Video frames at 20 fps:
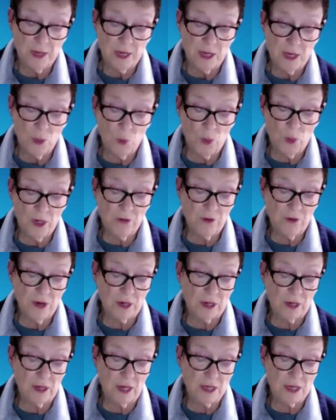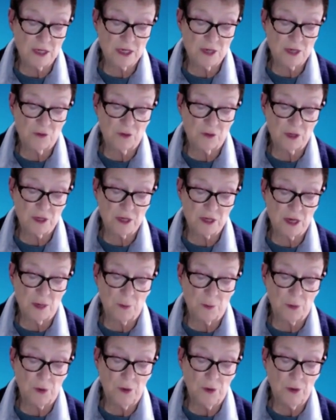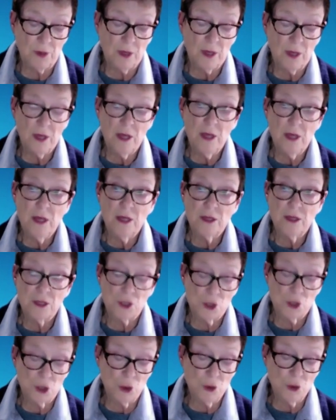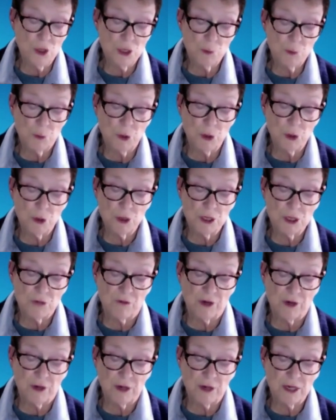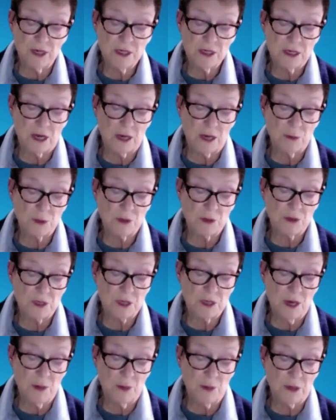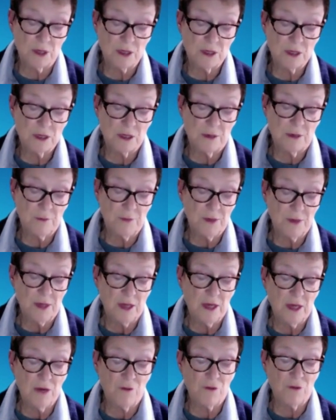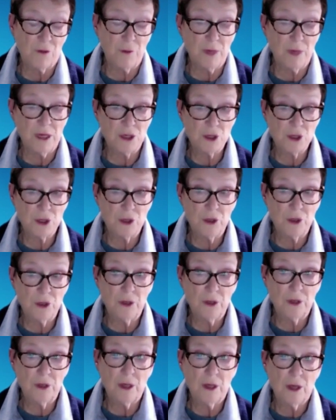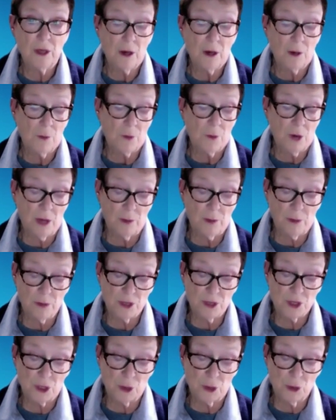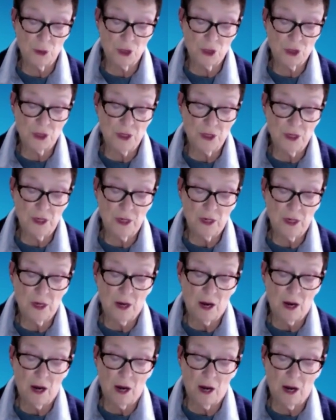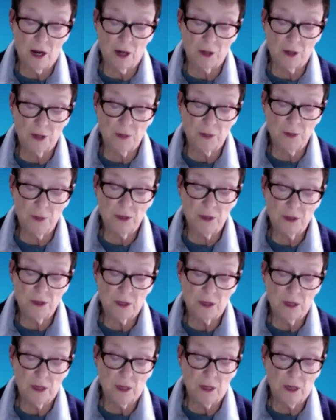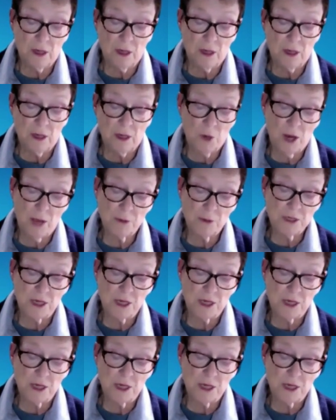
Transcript: In one of our classes, for example, the students produce various types of summaries: informational, problem solution, argument, and perhaps an